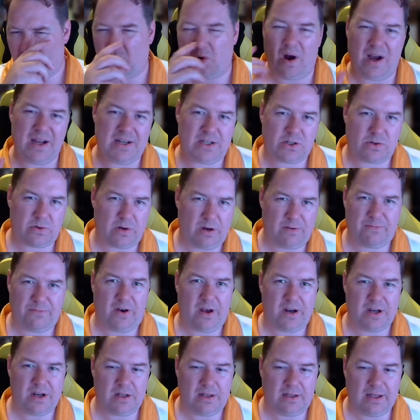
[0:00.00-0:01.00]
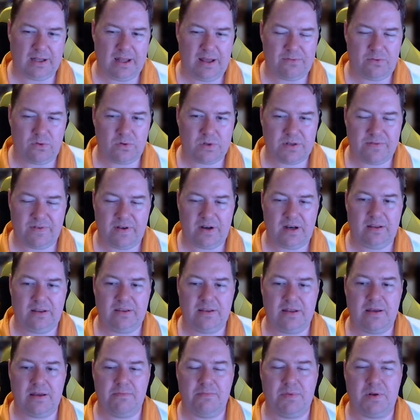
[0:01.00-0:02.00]
quite Street Fighter levels of
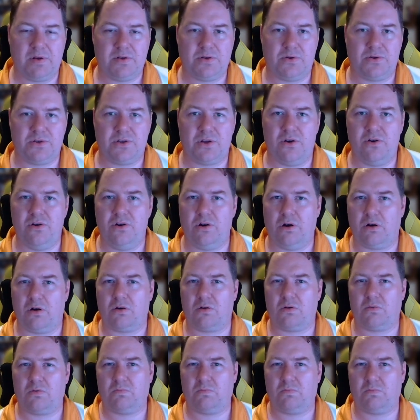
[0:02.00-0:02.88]
anything, but it's also not,